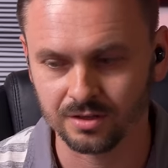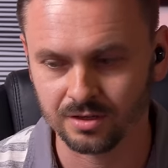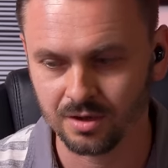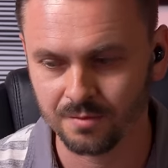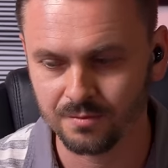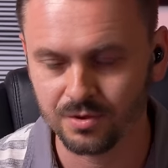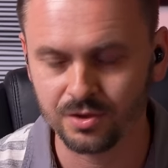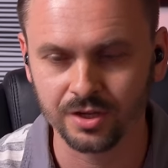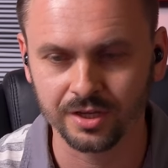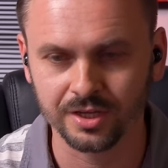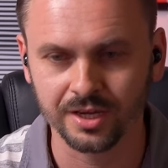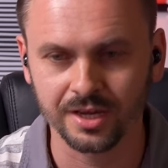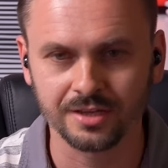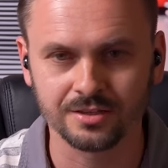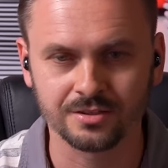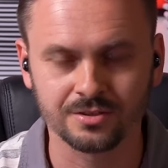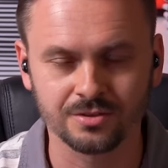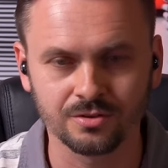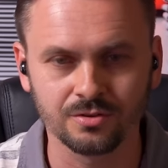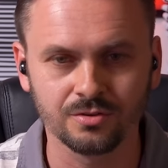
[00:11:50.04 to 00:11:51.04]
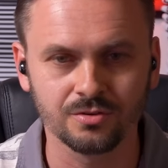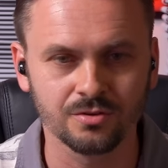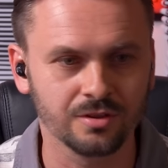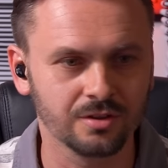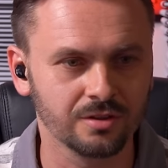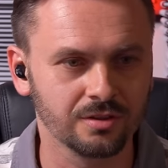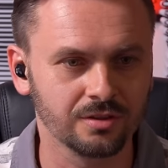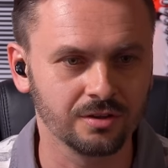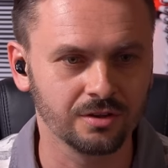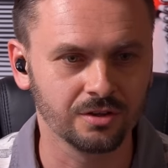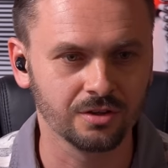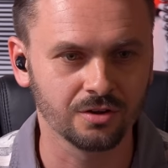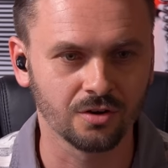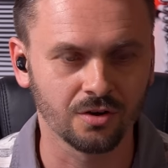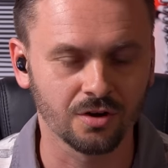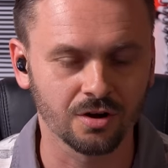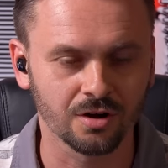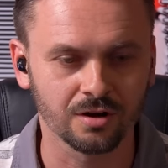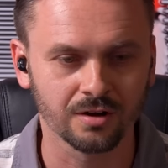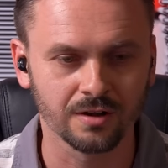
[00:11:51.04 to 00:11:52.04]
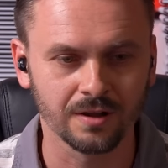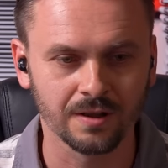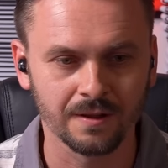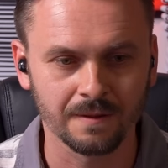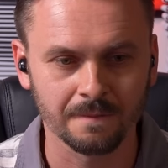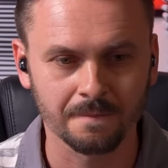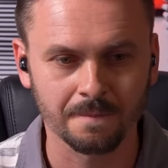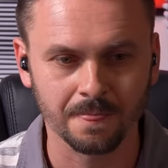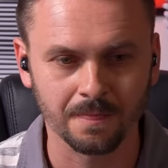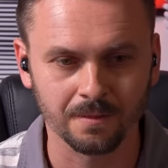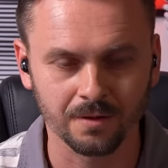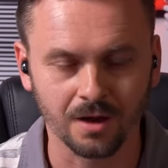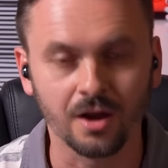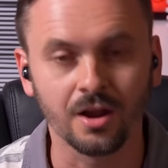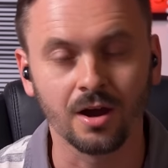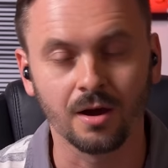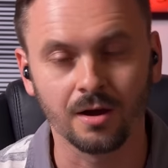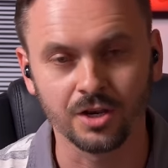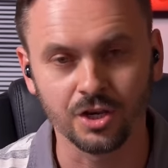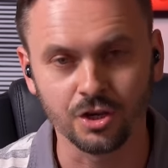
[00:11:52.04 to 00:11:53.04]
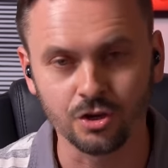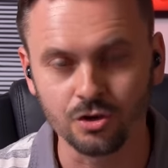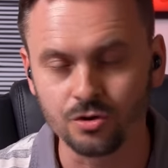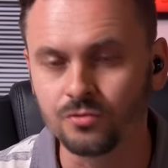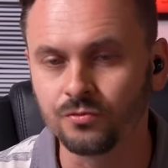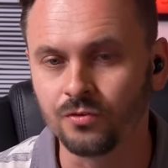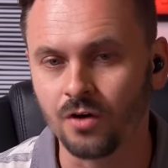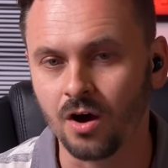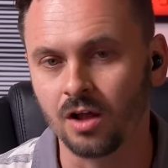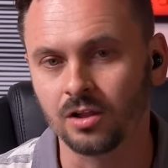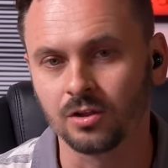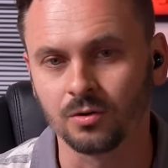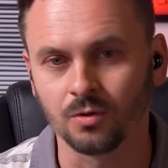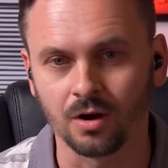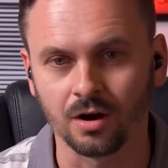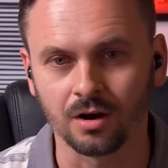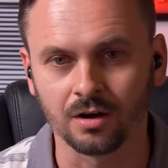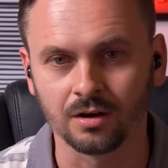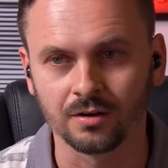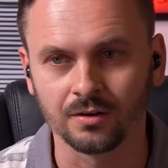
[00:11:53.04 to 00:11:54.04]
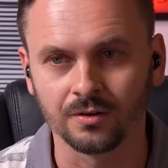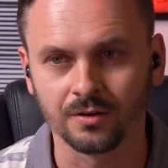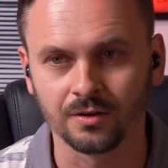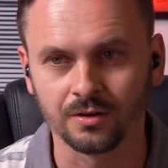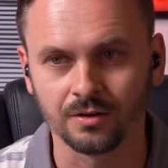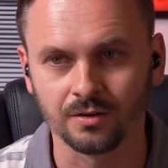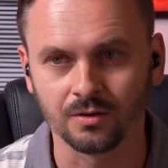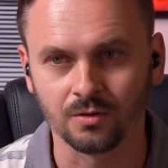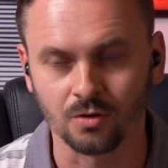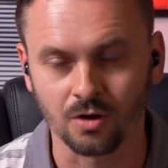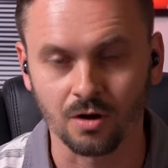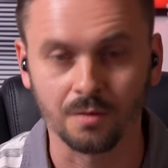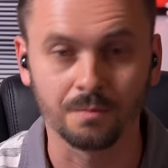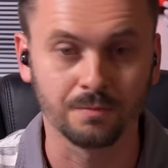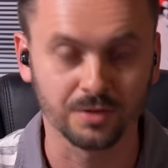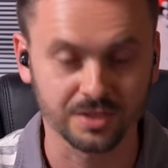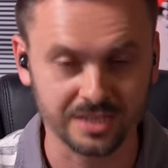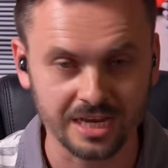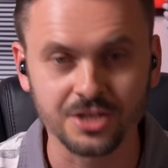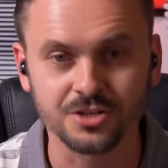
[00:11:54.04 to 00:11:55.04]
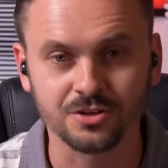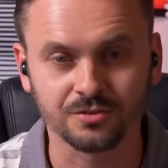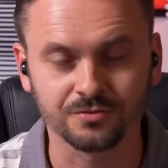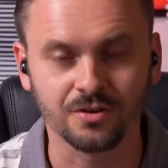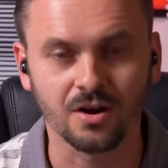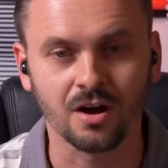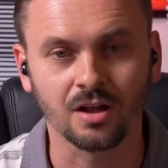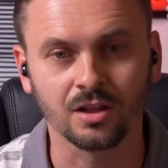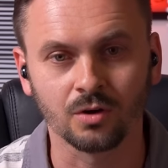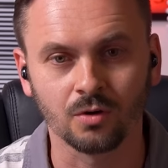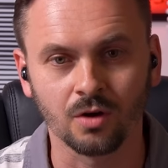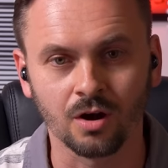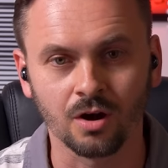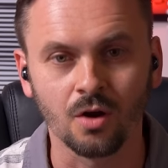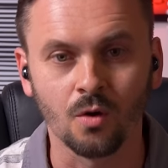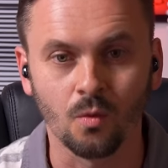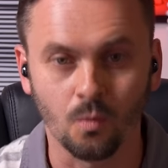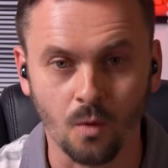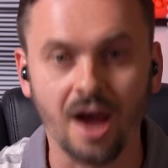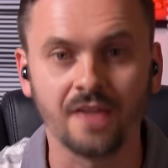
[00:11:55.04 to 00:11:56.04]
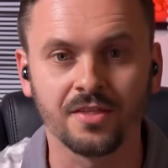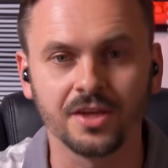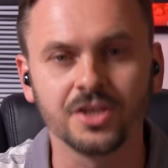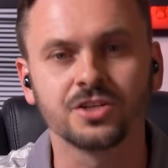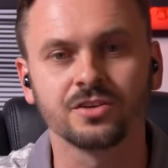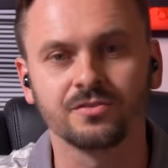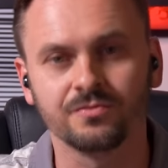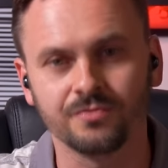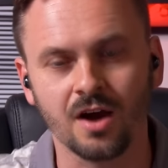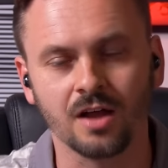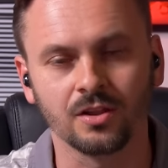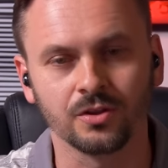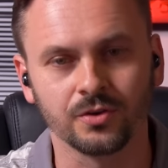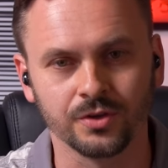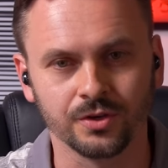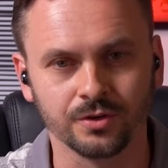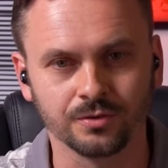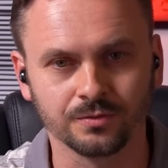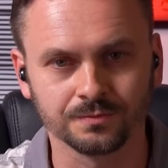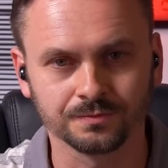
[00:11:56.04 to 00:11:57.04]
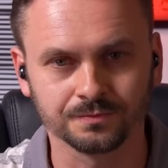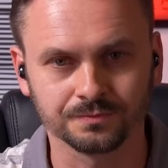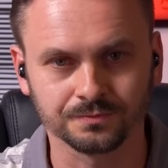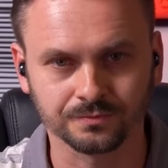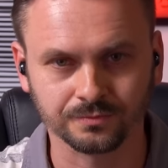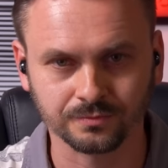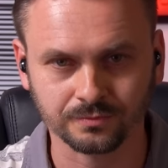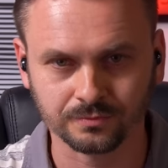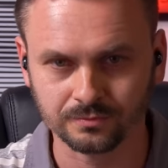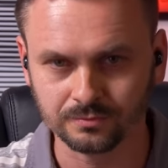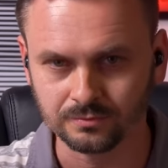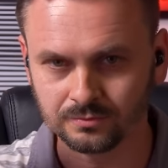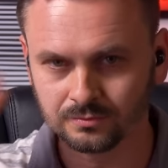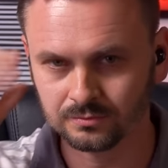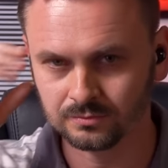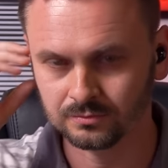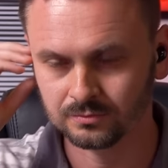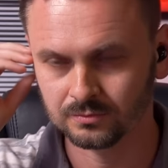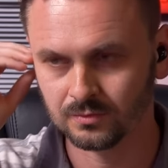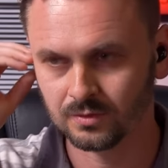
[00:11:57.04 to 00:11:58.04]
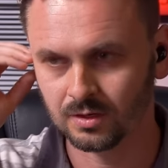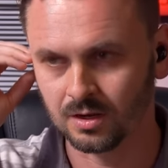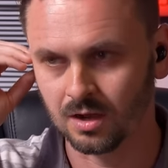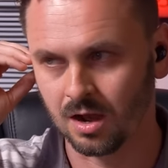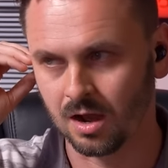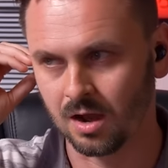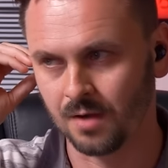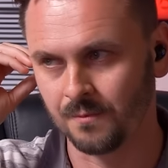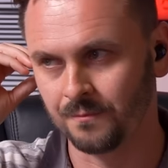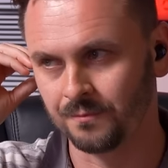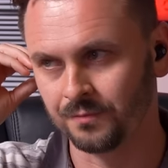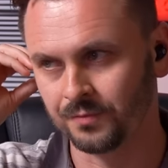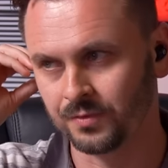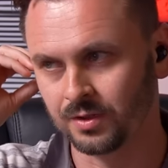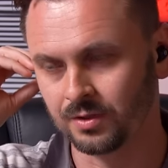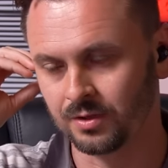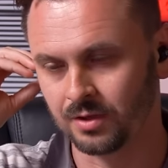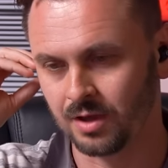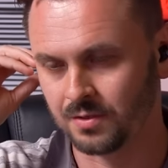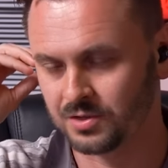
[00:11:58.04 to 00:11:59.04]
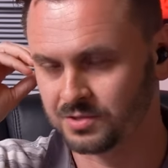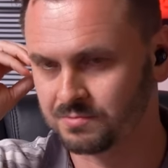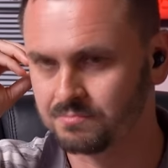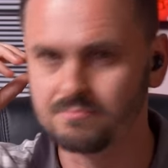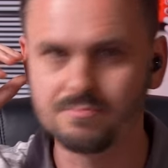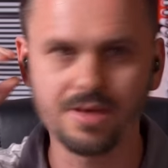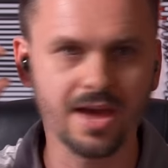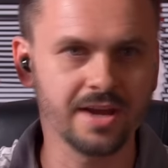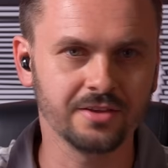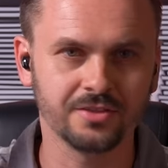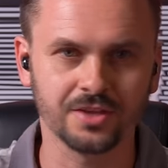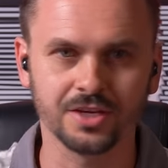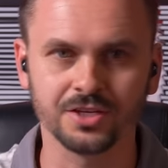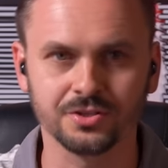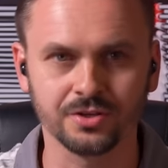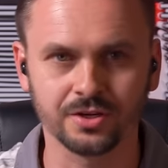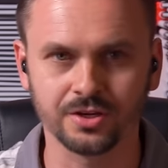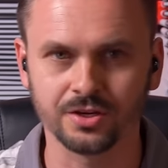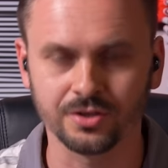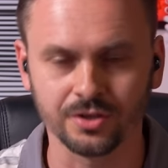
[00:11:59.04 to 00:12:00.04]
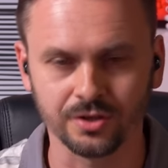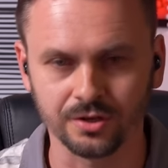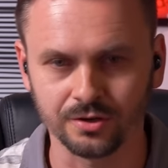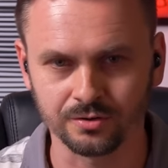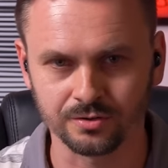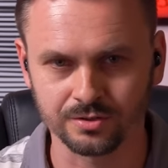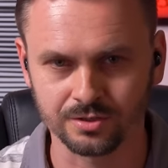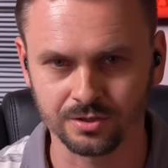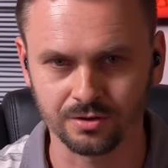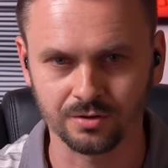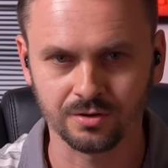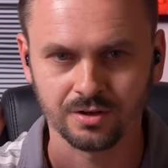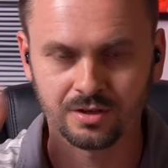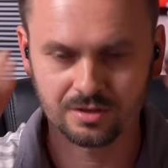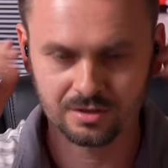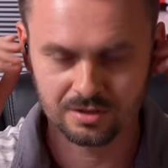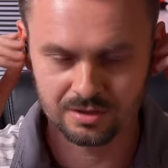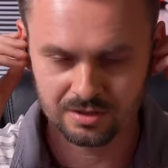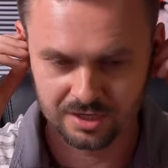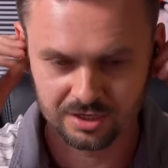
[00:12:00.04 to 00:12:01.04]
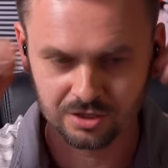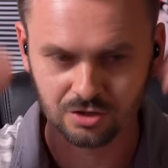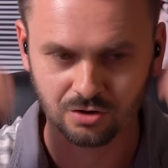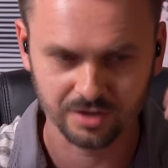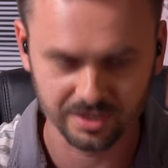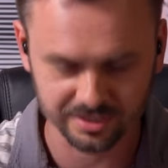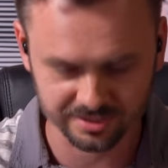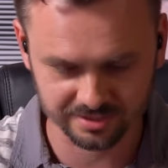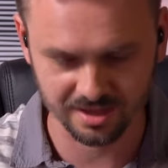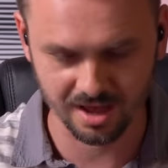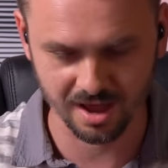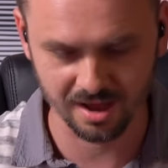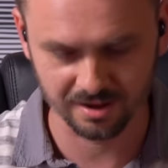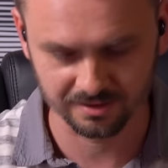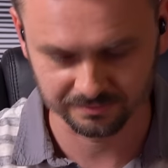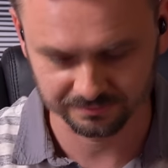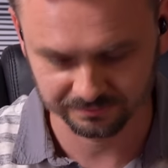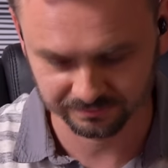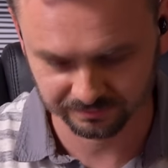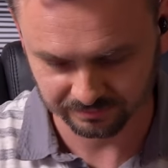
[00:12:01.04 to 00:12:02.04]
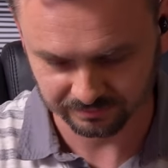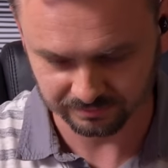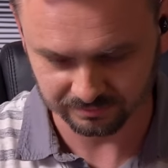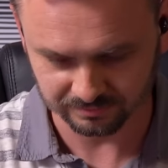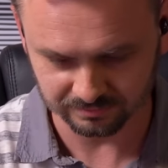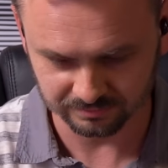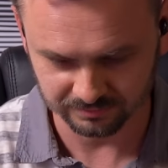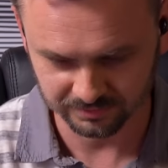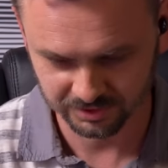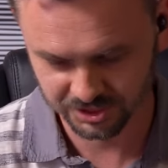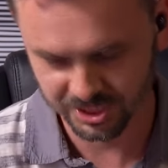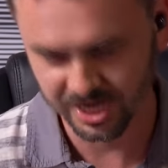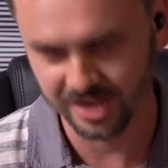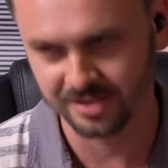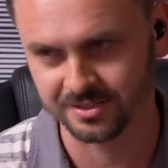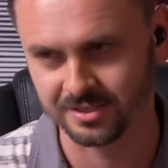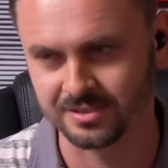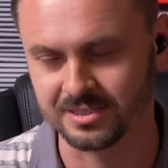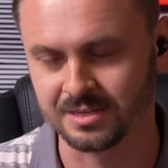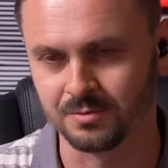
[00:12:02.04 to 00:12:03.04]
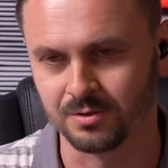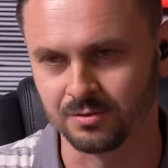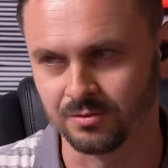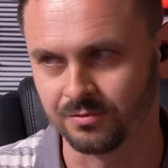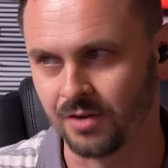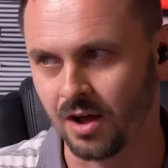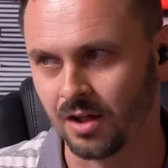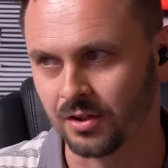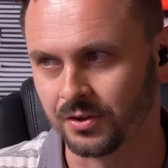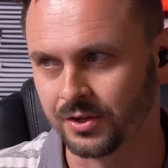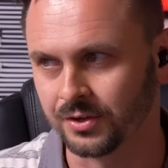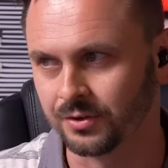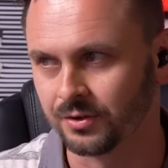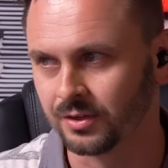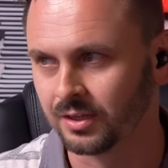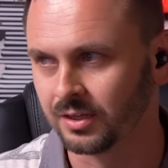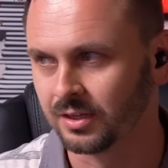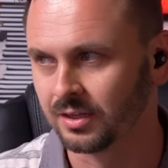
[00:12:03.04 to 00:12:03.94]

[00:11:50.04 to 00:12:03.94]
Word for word: communicate to your a, a new follower or a potential follower why they should follow you um, and there's many things you can do to uh, increase that chance that someone will follow you